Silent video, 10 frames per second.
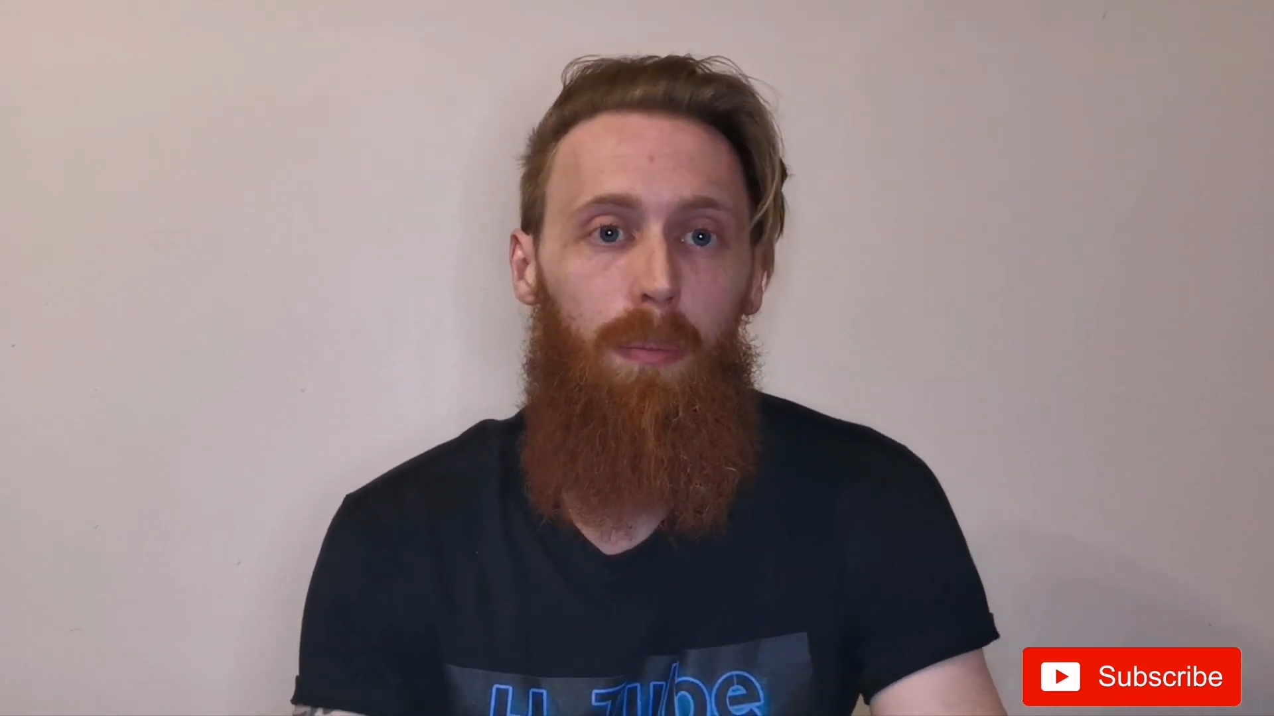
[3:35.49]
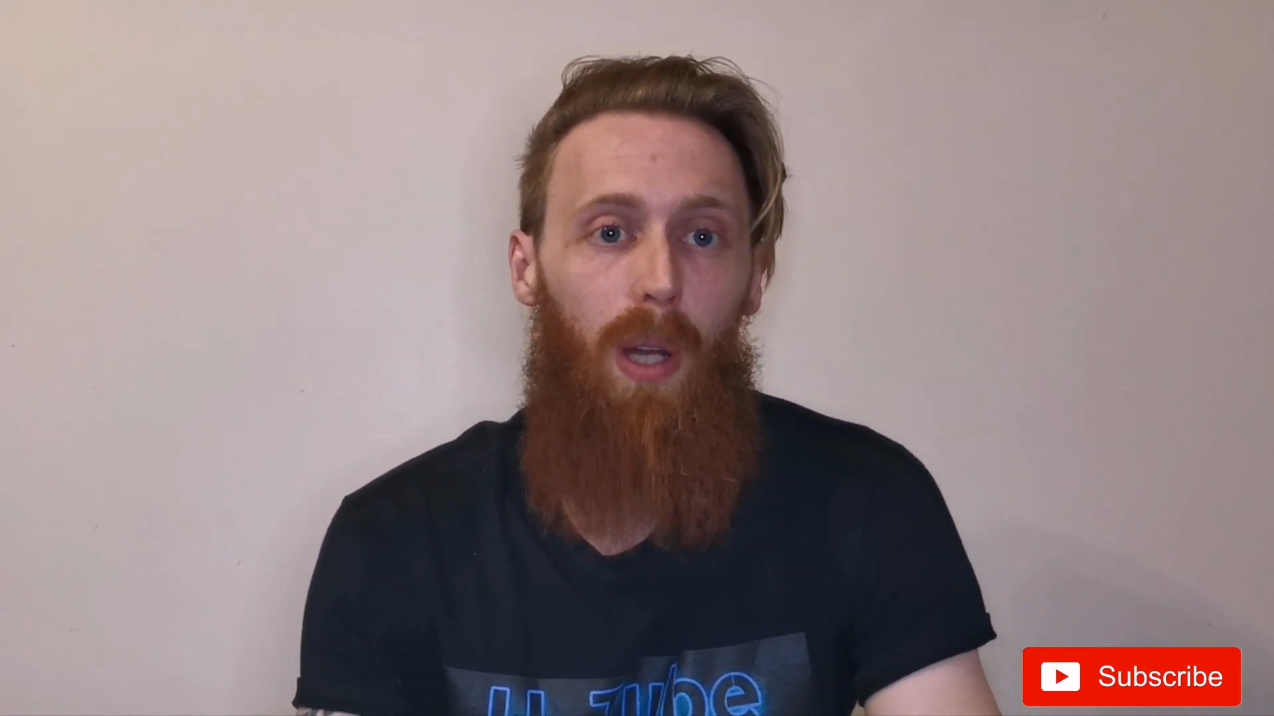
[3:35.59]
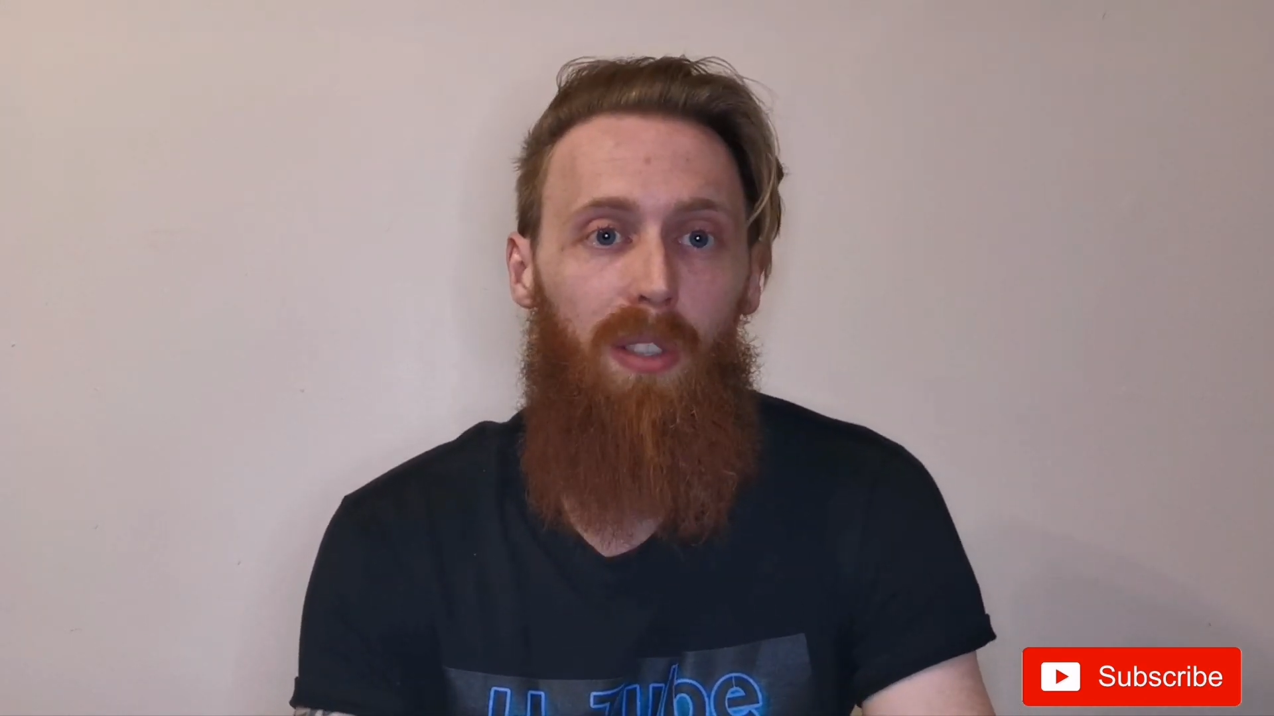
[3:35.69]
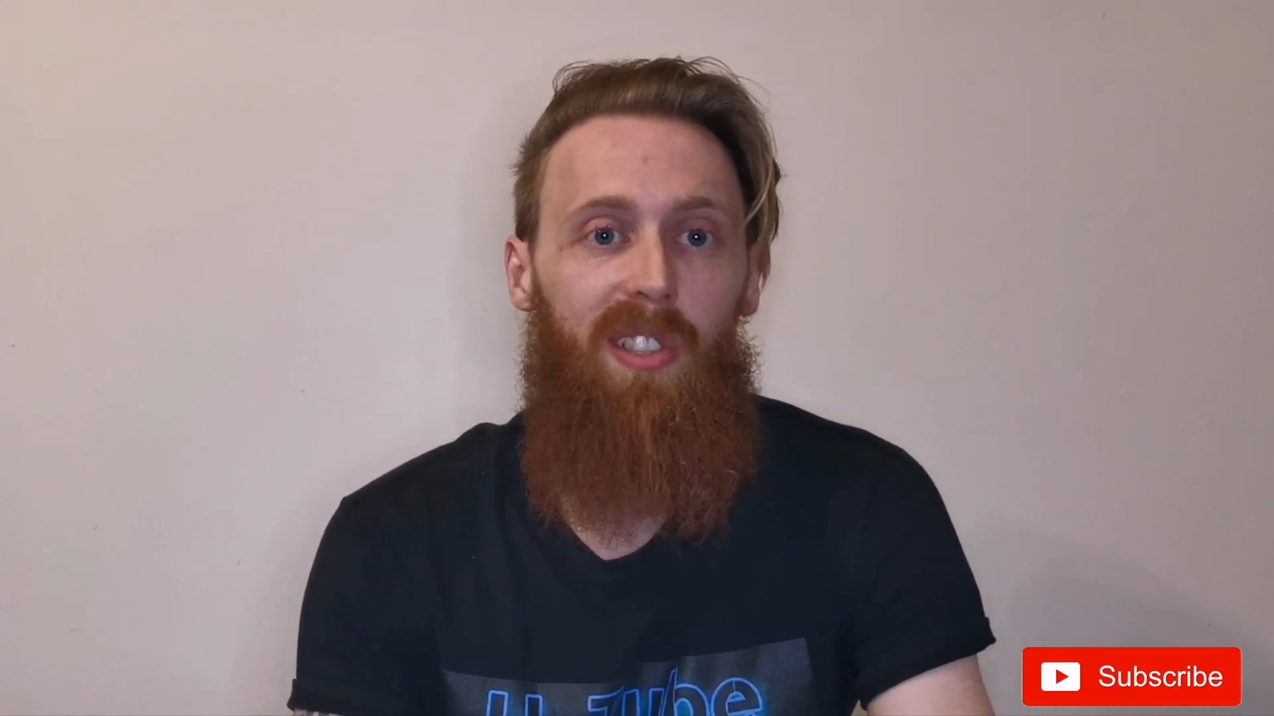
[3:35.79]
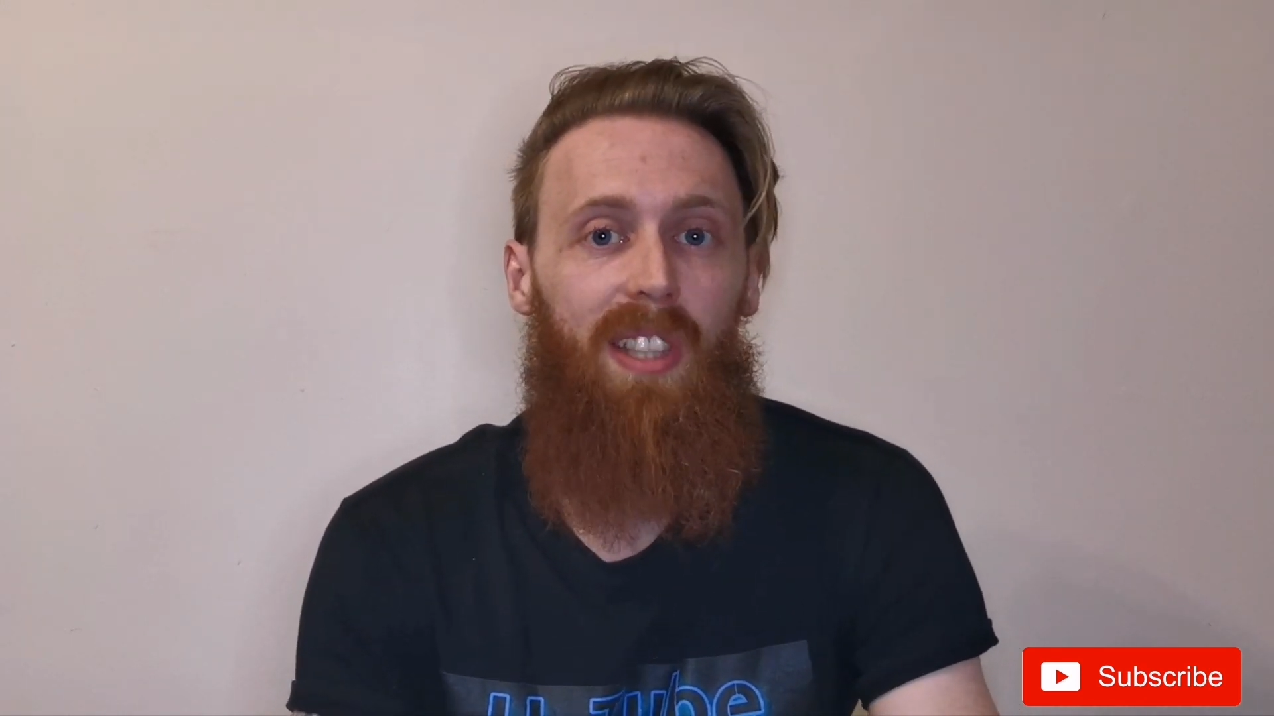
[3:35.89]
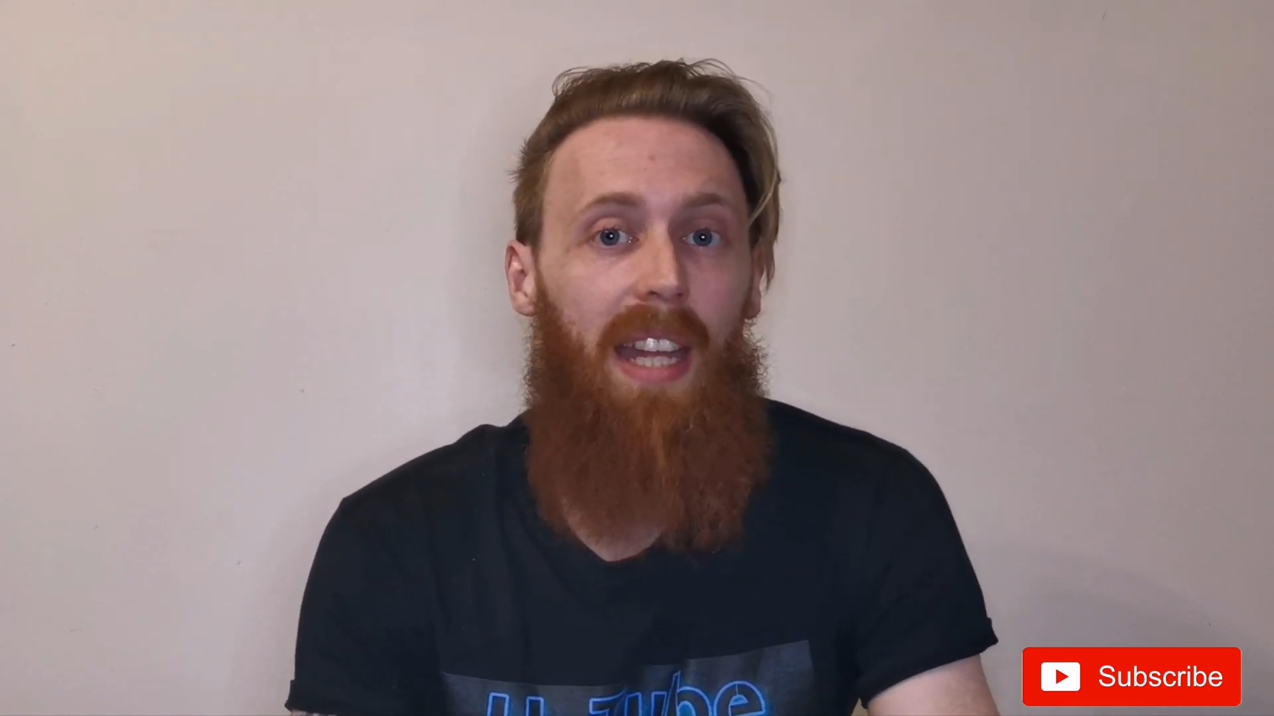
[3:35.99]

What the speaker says: most